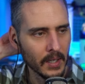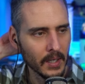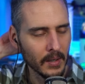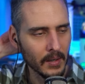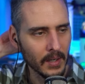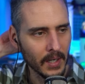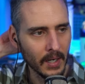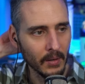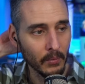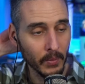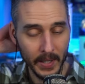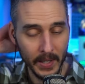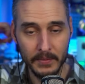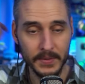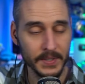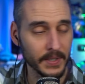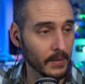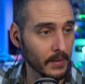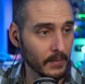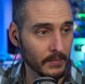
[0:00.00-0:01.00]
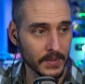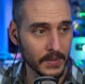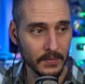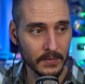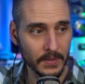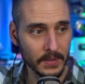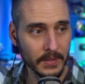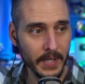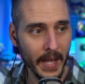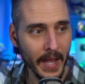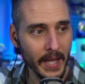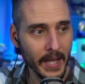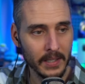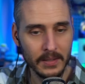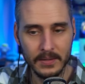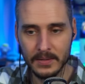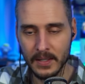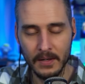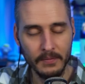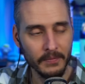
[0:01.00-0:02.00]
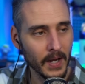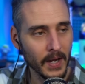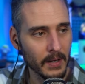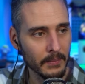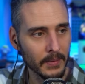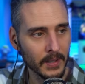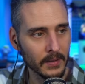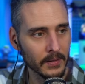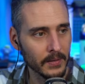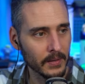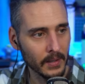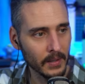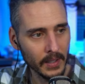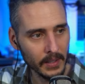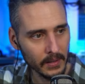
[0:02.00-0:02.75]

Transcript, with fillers: Uh, when I was saying I was using DAC instead of fiber, and they're like,